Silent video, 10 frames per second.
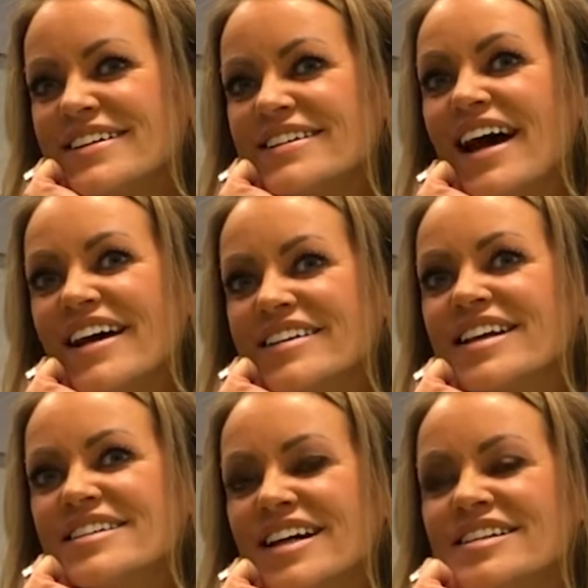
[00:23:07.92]

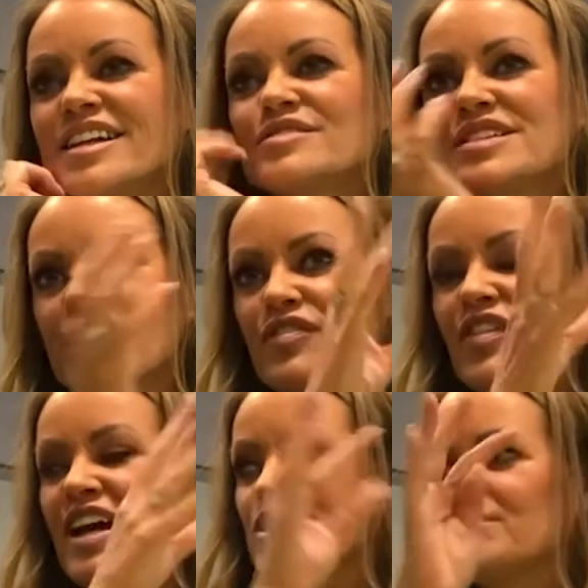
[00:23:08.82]
that gives like
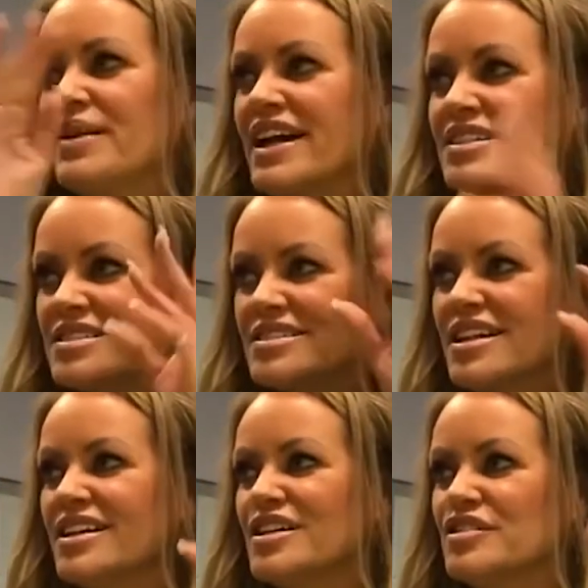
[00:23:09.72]
flashbacks
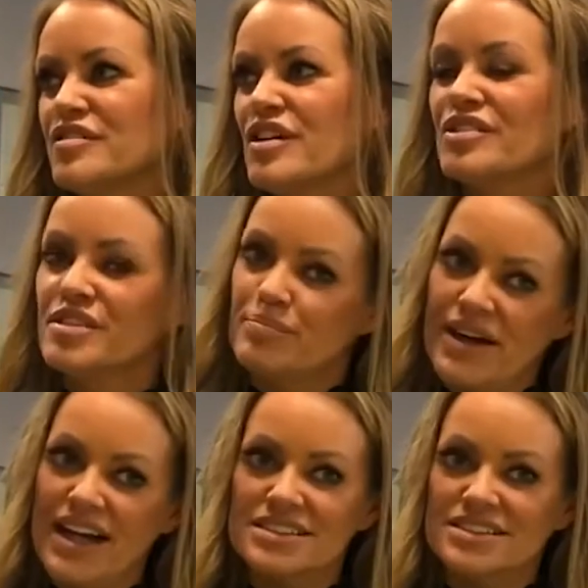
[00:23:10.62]
of all the
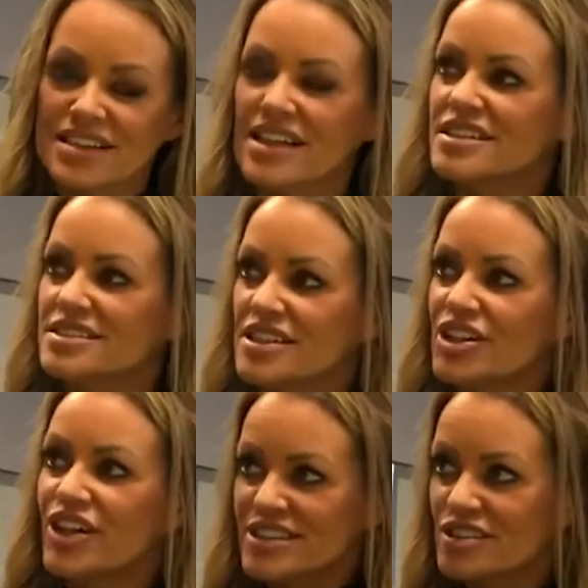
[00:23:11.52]
past things that
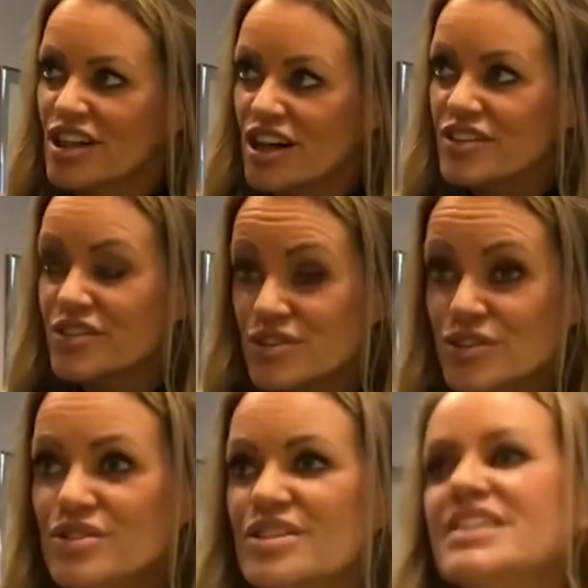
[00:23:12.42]
you had to go
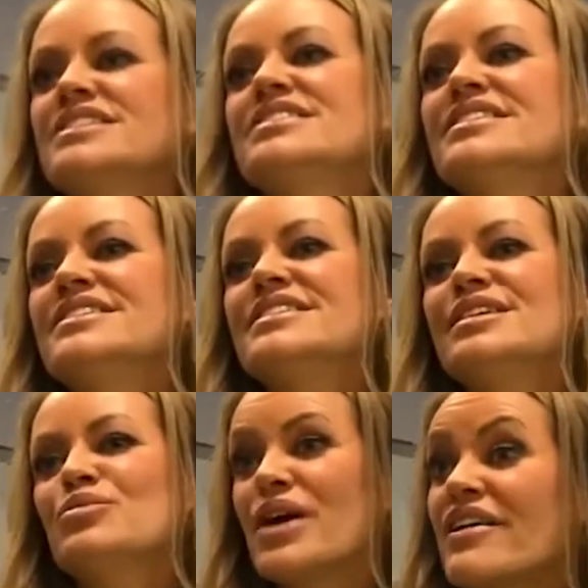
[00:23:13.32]
through and
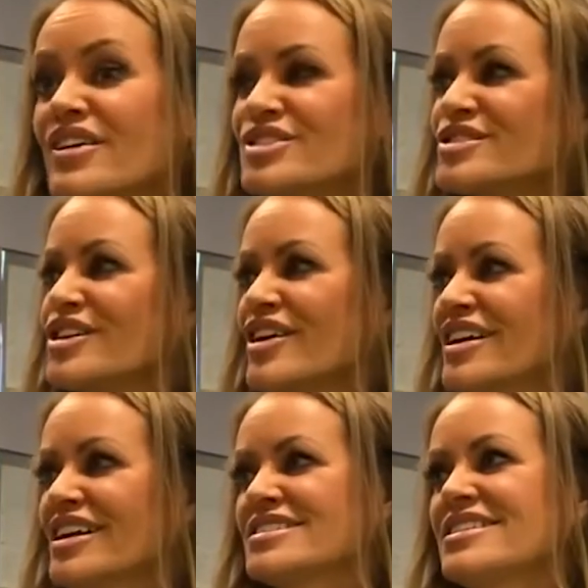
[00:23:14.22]
where it all
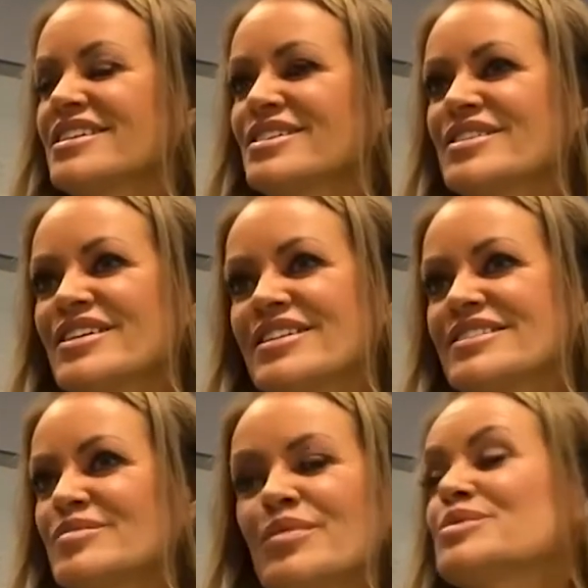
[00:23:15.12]
started as a little girl.
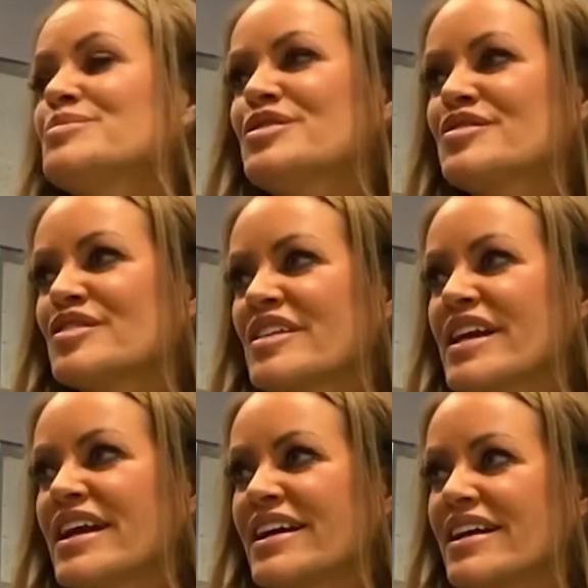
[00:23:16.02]
It's the most beautiful
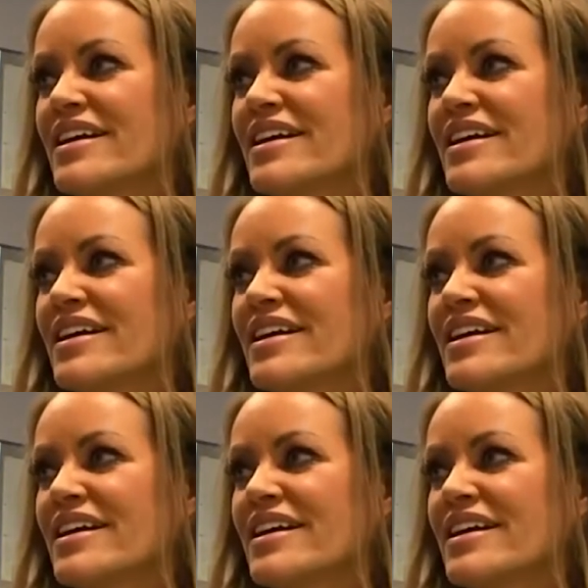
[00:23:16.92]
thing.